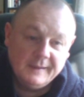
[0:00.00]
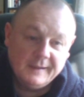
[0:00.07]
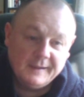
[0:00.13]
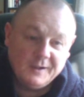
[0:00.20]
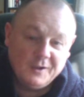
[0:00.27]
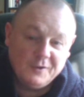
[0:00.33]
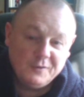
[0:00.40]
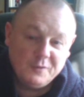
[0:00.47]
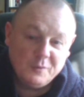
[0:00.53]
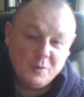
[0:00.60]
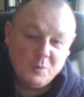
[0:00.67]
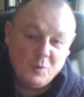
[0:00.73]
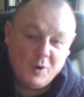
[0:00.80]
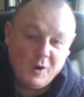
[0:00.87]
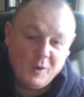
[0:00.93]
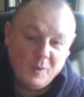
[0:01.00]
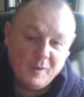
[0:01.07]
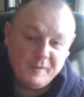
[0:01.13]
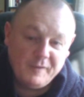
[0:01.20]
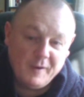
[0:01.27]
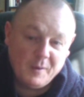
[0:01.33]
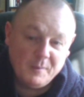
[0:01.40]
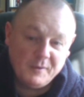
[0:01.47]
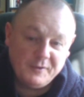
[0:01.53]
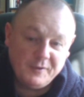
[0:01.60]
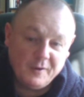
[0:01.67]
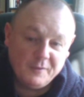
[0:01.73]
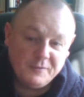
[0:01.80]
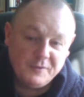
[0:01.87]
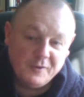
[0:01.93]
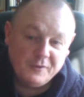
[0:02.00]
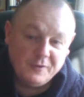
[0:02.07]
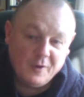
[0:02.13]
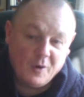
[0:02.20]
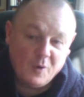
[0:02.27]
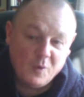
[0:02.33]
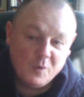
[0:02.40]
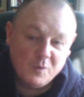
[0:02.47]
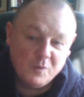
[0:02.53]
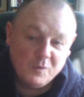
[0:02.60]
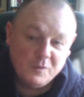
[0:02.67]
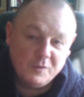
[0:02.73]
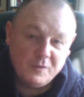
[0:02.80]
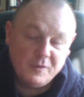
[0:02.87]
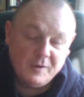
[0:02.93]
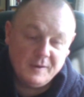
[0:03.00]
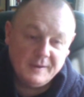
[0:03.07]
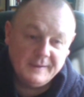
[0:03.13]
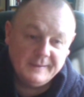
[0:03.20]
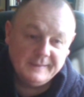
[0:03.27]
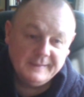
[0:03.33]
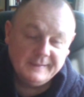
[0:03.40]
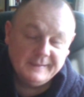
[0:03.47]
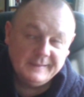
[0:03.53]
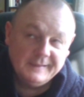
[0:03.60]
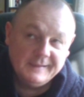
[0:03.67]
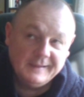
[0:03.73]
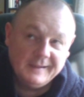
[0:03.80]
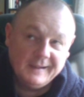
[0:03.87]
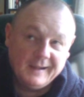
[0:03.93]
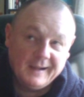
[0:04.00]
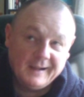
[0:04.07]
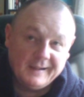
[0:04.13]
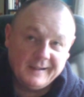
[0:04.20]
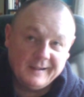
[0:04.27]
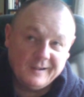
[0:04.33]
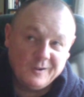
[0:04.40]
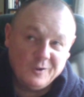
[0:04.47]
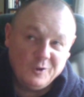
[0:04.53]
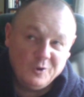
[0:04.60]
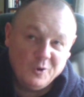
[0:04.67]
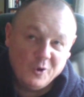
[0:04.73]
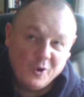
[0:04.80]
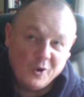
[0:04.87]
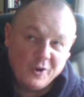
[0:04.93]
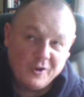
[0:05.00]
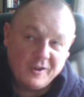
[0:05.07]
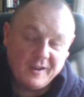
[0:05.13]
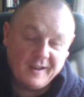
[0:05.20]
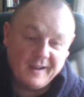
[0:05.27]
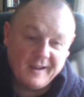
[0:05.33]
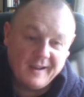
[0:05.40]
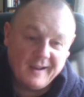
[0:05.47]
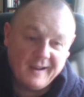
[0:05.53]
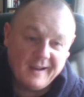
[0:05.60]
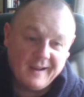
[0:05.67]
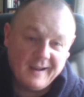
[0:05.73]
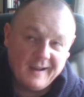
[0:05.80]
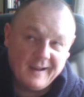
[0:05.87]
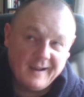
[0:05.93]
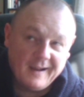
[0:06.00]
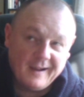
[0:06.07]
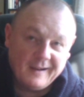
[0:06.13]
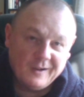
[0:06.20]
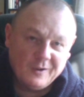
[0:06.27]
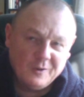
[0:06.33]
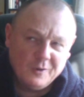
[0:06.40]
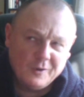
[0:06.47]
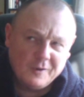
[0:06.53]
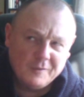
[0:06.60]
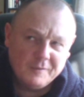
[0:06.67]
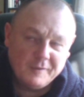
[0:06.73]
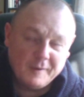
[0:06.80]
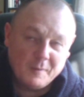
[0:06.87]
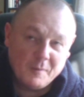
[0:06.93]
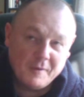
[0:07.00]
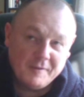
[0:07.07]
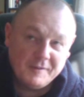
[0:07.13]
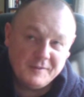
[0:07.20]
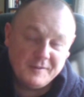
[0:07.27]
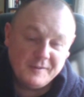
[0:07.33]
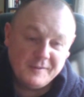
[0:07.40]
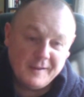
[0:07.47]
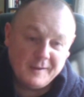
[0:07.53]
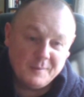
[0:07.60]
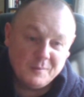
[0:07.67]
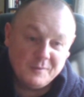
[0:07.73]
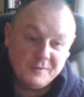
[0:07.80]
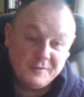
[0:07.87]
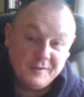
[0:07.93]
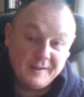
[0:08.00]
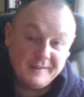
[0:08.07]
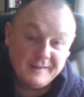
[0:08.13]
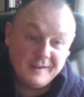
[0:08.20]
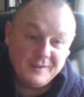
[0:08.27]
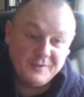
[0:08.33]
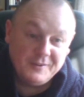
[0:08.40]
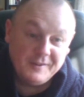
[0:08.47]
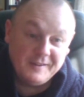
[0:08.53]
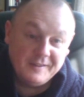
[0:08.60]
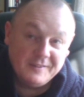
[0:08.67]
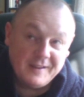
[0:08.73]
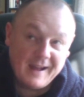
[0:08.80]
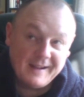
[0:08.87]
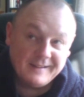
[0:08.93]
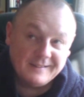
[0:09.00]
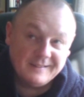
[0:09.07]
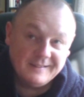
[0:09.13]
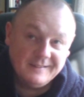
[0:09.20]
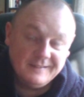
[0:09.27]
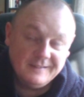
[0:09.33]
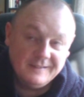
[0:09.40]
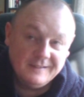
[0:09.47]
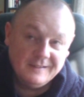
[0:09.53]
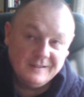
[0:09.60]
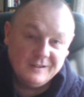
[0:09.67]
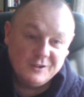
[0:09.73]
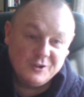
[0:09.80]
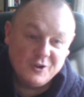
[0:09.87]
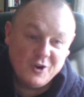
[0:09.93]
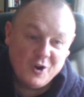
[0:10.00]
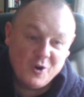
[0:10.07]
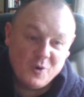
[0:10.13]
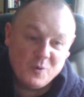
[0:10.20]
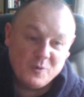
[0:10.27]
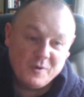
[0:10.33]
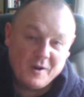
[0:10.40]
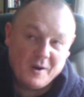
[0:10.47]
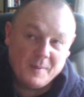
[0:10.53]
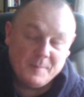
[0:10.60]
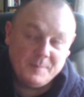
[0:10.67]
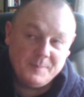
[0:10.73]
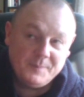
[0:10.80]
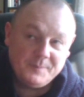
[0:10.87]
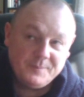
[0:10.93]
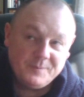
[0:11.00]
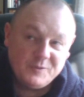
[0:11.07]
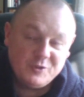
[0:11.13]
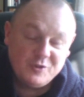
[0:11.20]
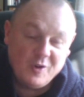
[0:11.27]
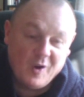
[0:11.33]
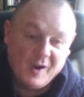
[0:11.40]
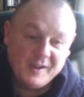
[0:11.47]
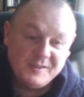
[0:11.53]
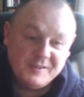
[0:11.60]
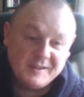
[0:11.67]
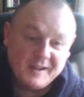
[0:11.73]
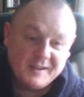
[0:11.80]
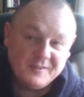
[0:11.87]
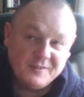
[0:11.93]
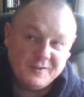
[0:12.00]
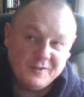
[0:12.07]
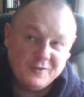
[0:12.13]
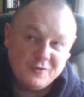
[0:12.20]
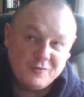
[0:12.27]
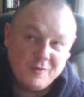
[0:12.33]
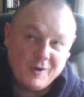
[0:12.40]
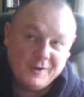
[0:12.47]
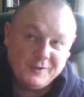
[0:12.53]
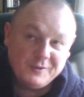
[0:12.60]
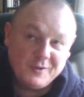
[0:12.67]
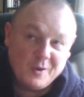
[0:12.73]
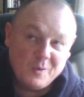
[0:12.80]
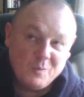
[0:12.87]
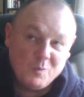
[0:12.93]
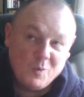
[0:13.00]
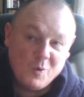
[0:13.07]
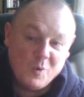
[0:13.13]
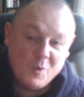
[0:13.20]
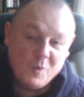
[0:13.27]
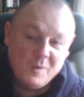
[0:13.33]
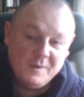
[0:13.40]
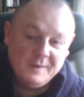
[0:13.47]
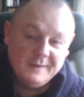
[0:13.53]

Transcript: And after a while, I felt myself dissolve, and then I look and think, where is this animal? And suddenly I see this adder curled up tight against this dry stone wall,